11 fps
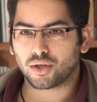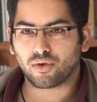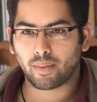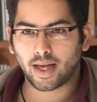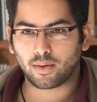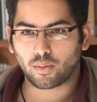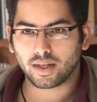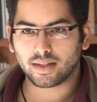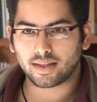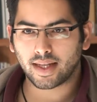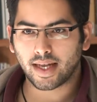should remain
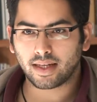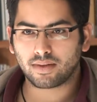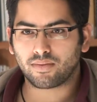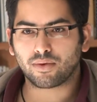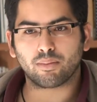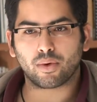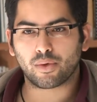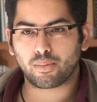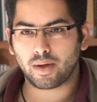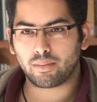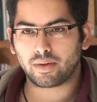one state for
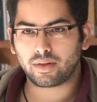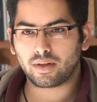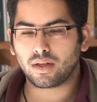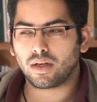both people.